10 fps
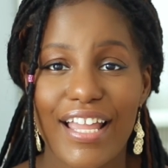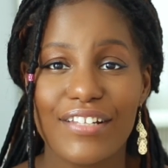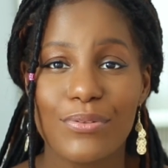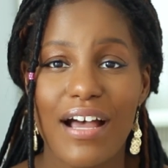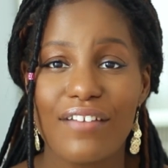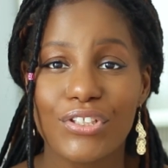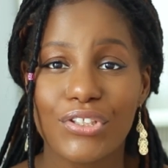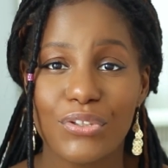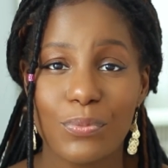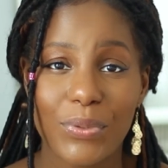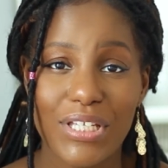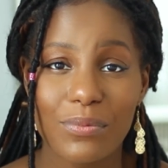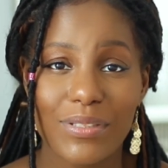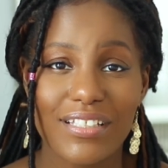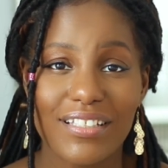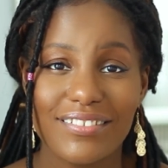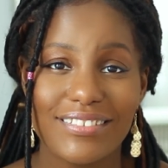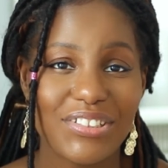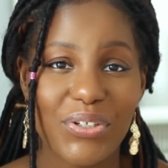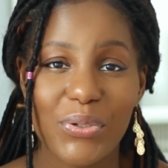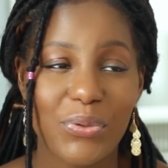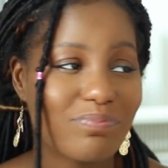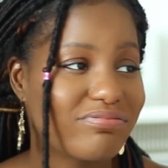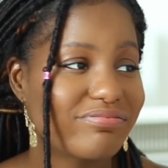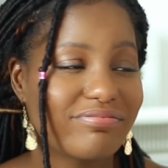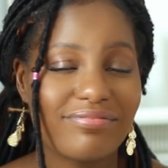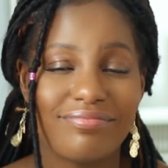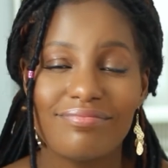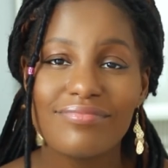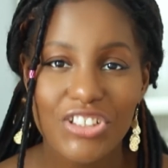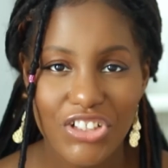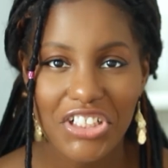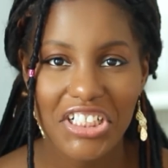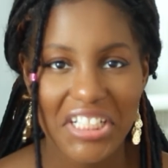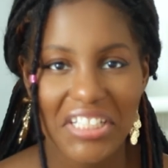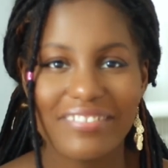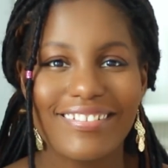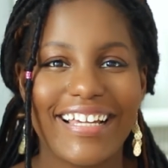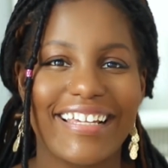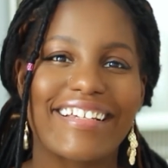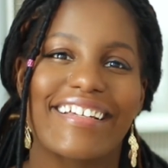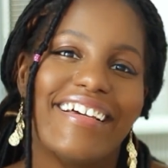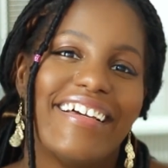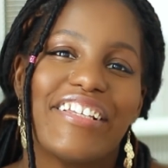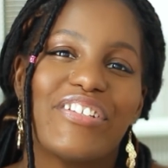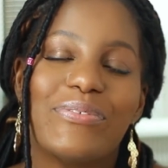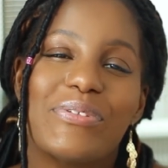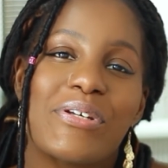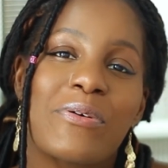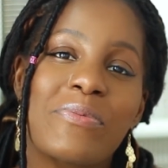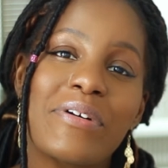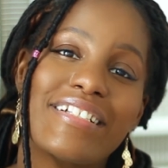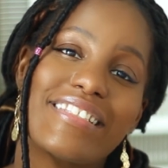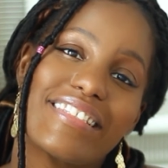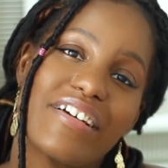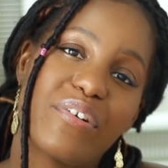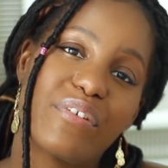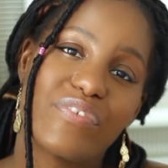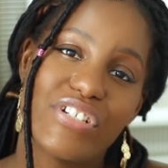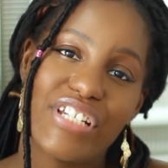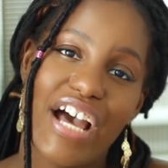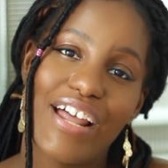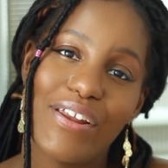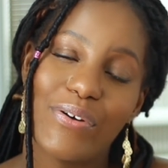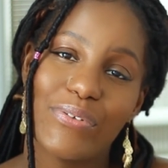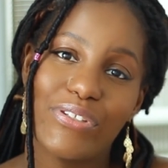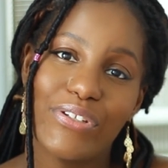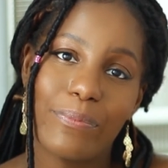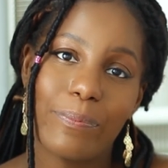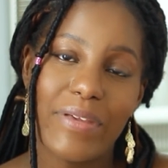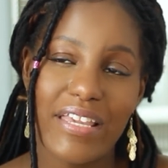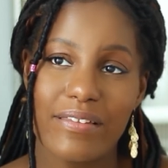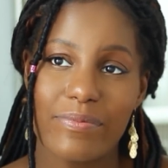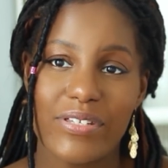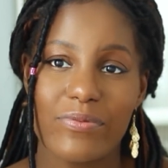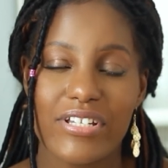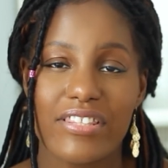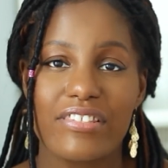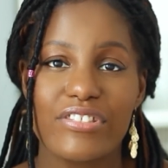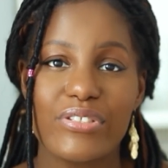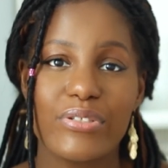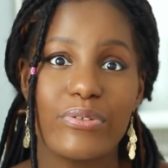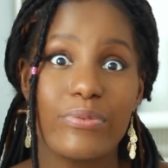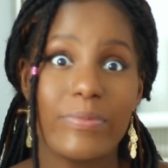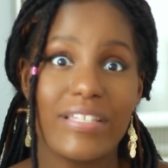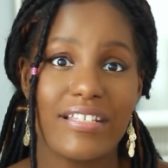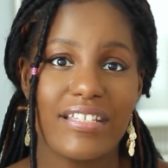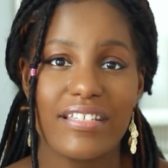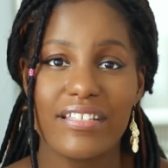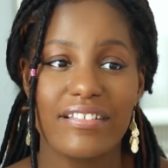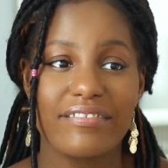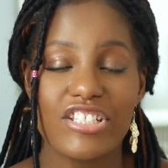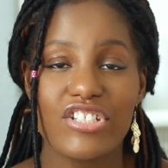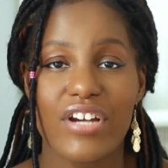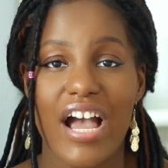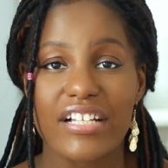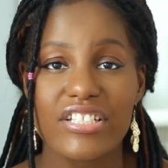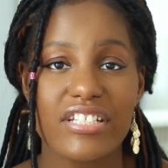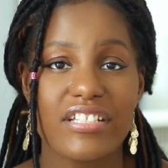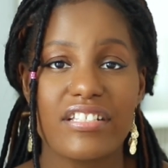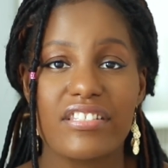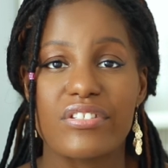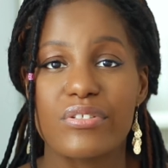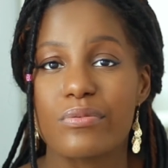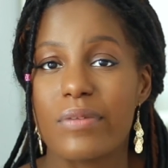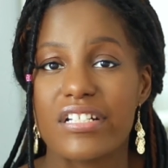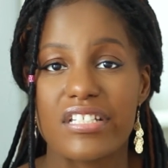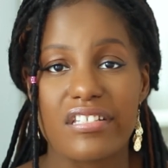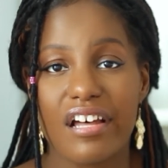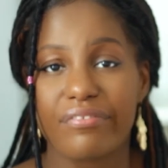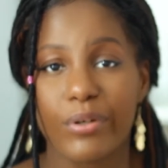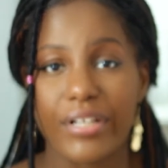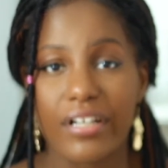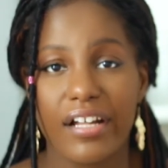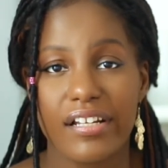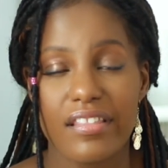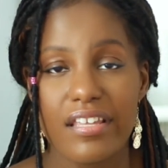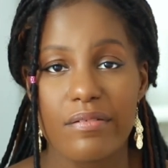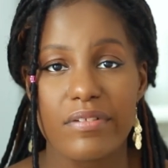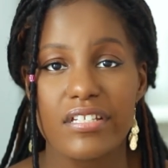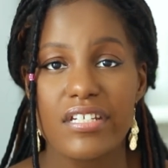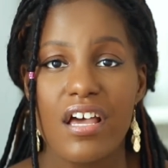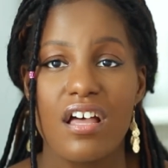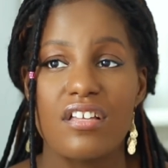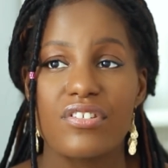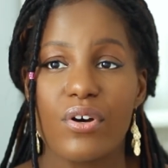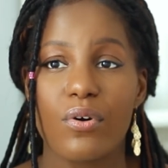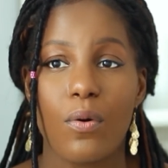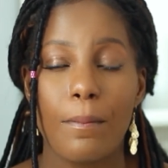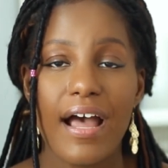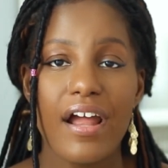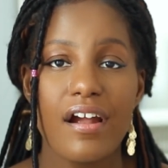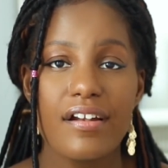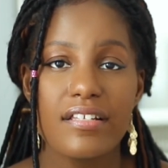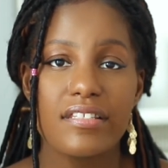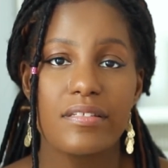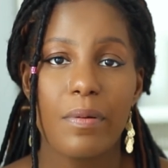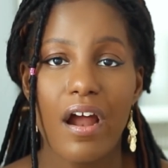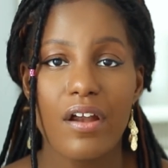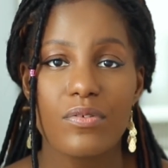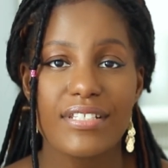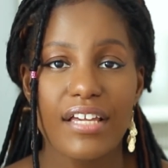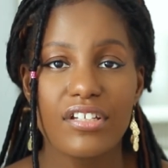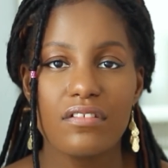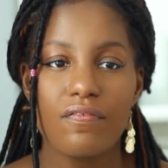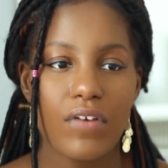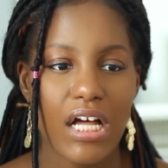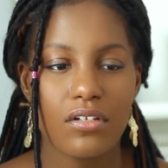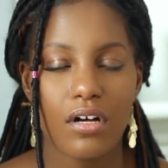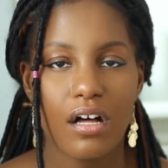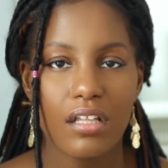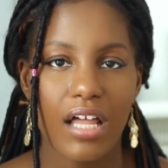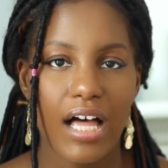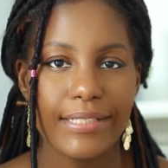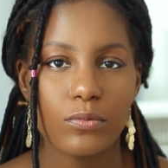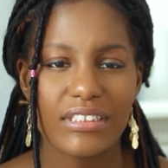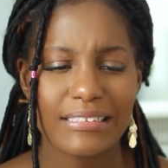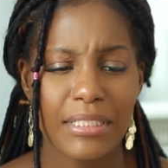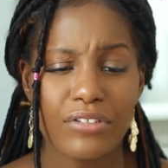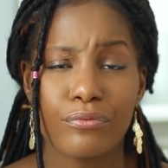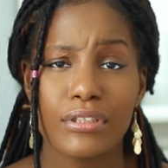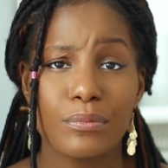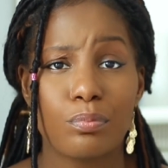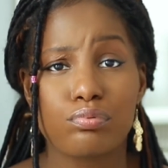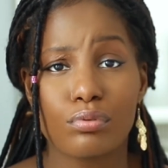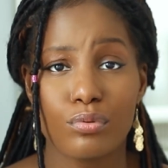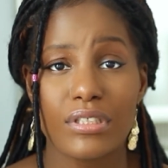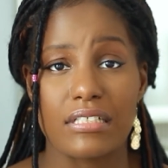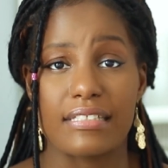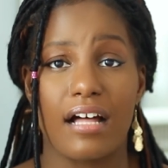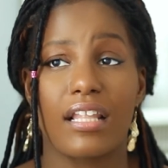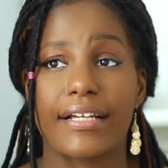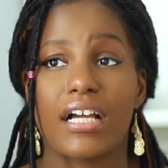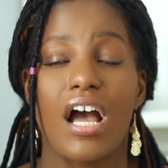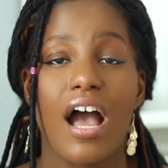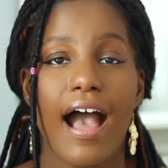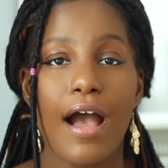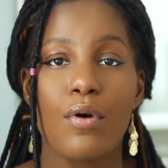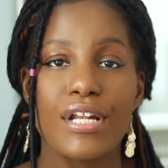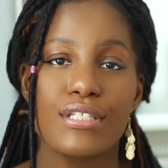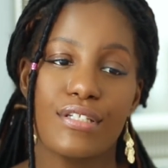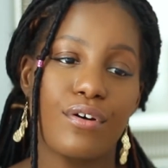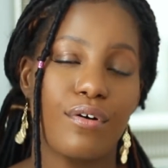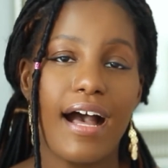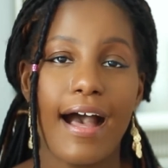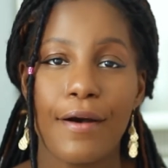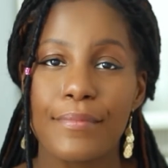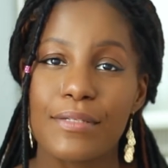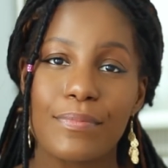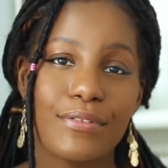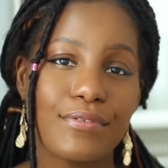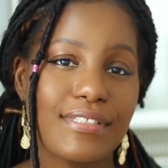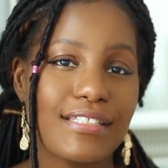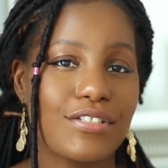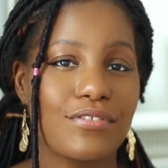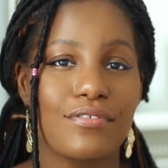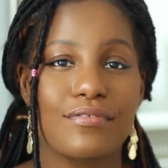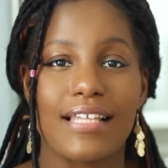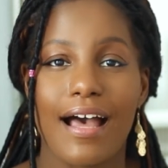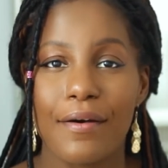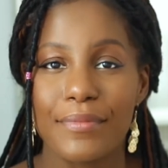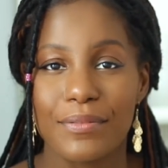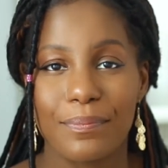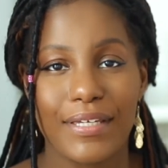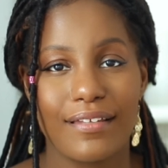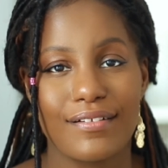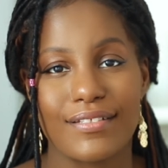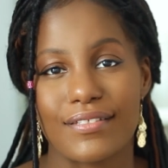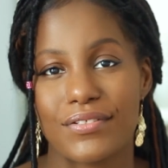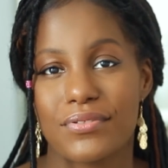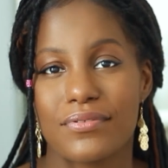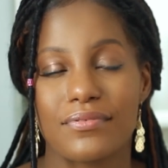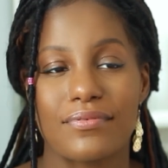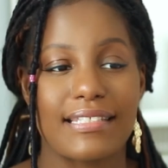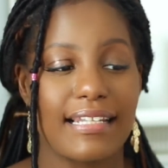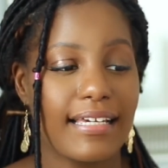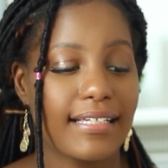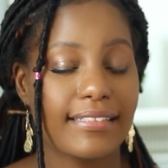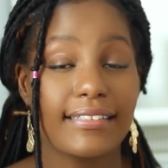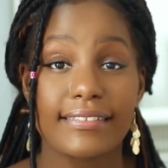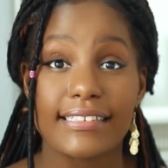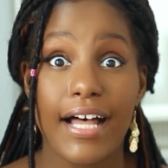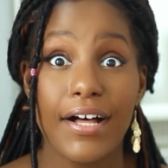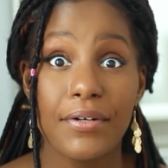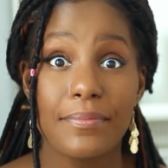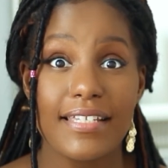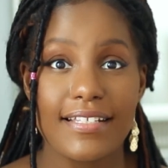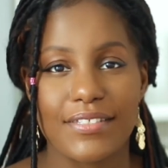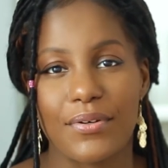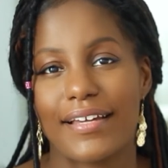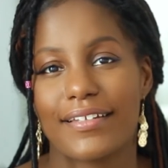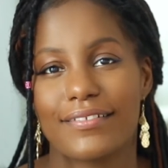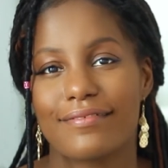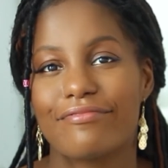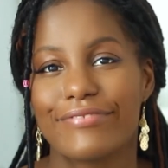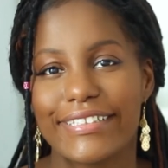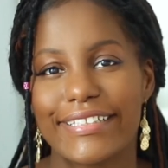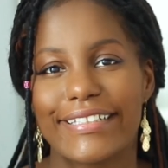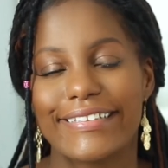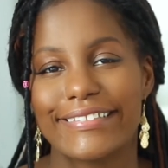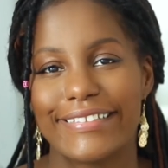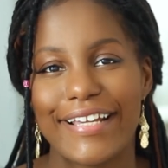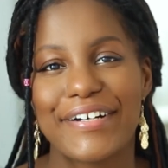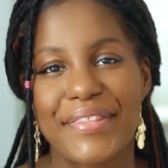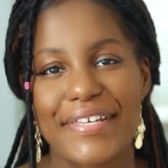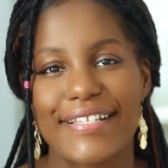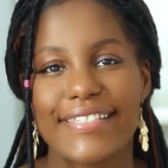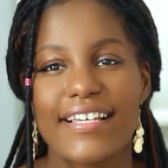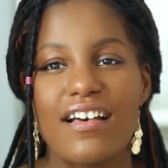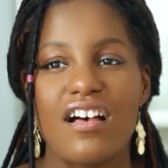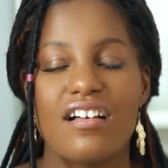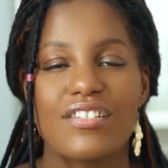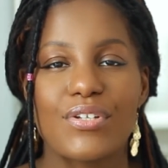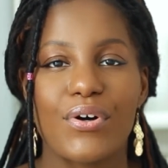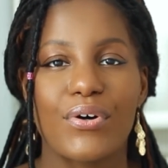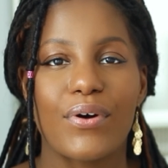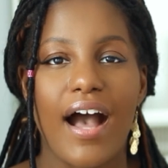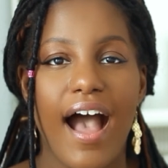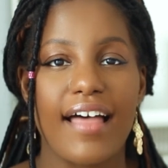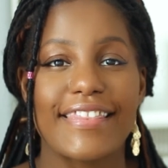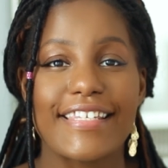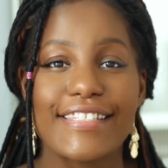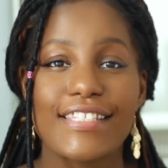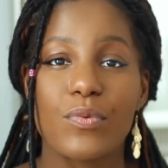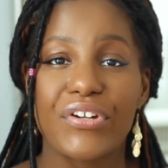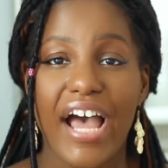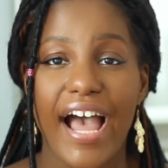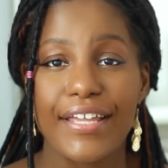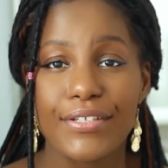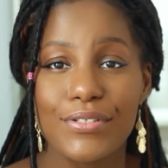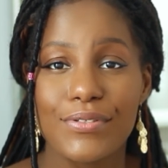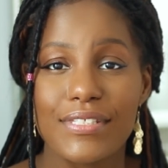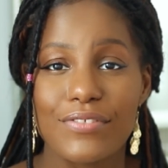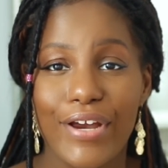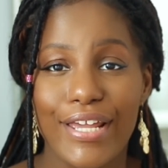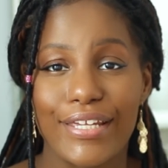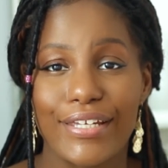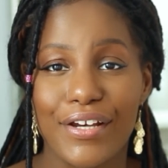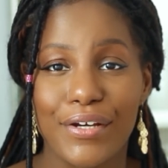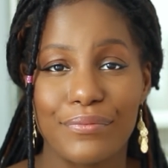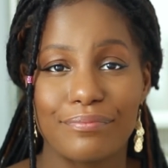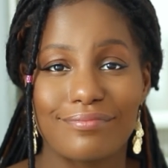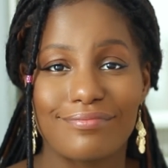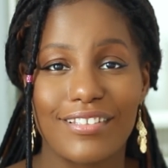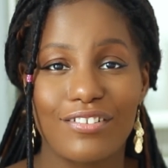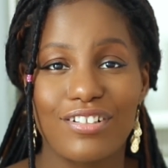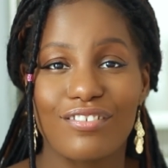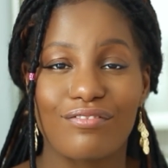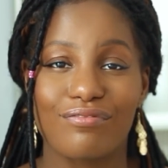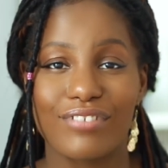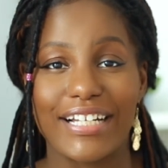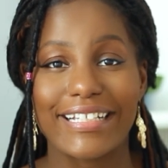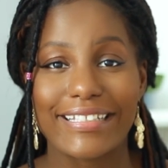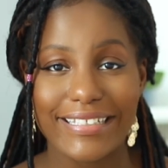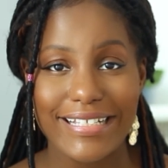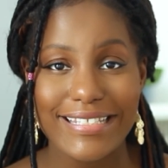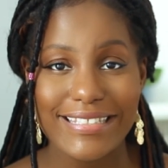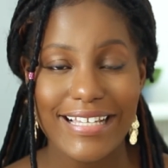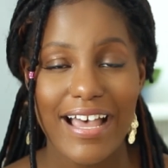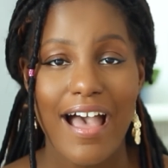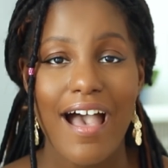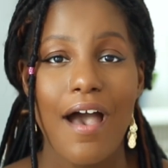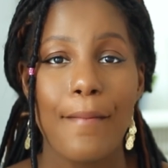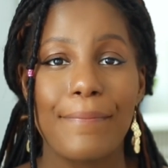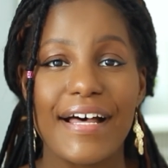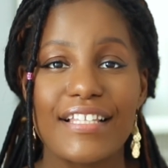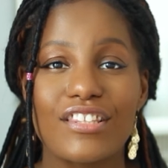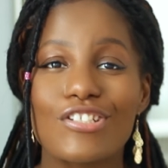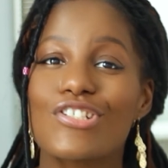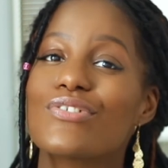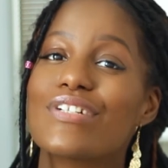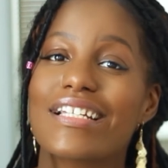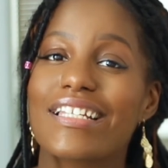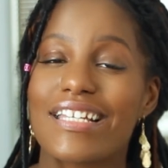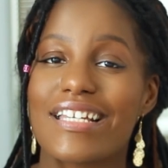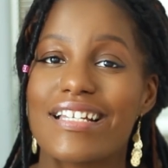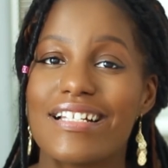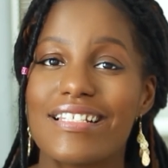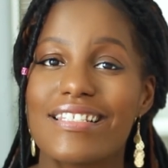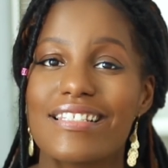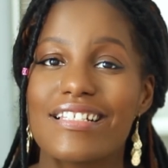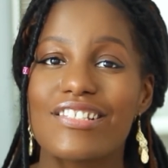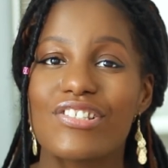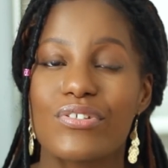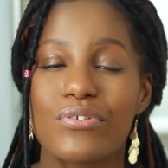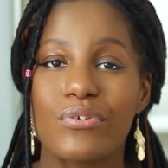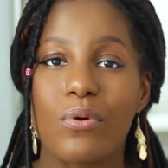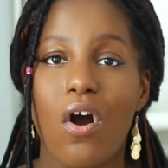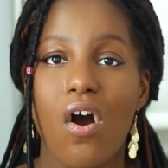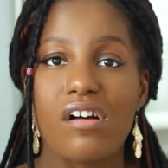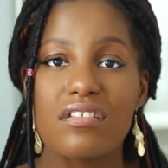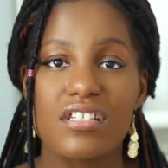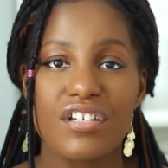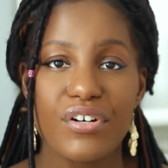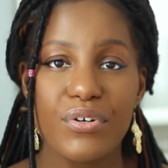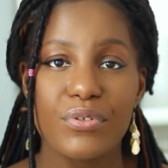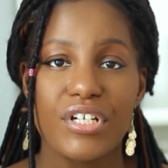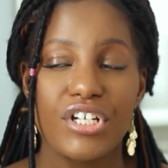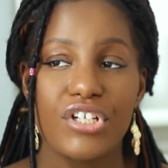and you have a cute baby. So you're good. Like, you don't want to overshadow your baby with too many distractions, too much stuff going on in the image. So my hardest part was I couldn't find online where somebody really broke it down. Like, I wanted to know, how many balloons did you use? How many banners did you use? Like, tell me so I can really nail this. So this is what I used right here, those running list. But the trick is to also